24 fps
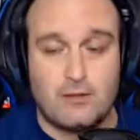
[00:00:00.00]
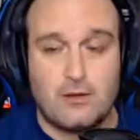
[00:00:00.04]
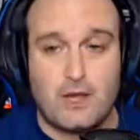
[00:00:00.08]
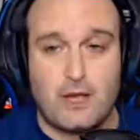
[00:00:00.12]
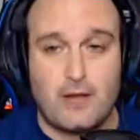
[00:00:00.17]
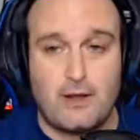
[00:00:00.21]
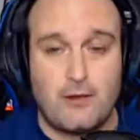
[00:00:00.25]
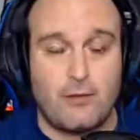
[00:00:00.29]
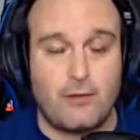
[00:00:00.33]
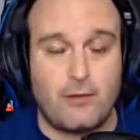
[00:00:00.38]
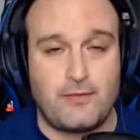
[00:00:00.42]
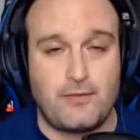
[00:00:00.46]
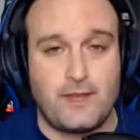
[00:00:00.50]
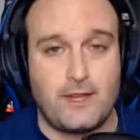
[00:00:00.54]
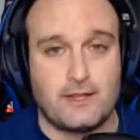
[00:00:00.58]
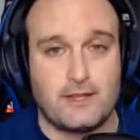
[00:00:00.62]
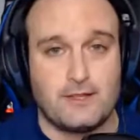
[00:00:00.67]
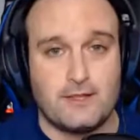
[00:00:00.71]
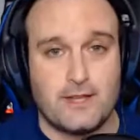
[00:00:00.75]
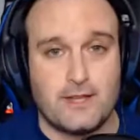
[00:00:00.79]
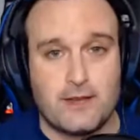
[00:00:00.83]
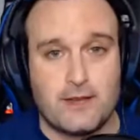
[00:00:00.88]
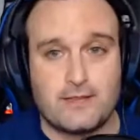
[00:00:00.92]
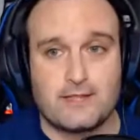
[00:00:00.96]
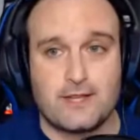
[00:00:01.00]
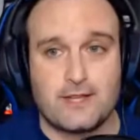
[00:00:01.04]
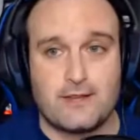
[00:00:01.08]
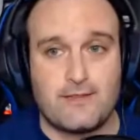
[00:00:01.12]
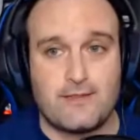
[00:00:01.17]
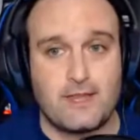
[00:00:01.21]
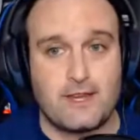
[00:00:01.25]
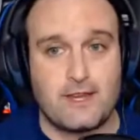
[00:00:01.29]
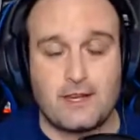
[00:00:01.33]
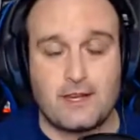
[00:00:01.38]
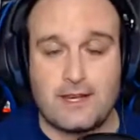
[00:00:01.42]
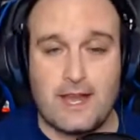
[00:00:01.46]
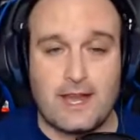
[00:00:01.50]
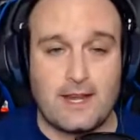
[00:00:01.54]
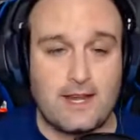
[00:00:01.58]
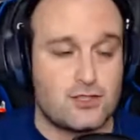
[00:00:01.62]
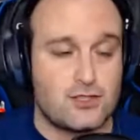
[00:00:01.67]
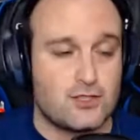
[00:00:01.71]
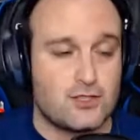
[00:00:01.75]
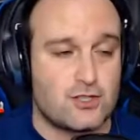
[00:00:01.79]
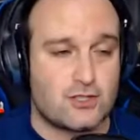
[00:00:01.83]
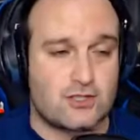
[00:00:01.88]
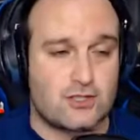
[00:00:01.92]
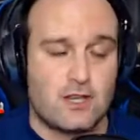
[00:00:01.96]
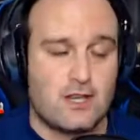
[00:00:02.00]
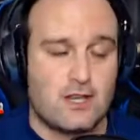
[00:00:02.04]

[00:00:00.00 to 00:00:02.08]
I don't think it does. I think, again, it just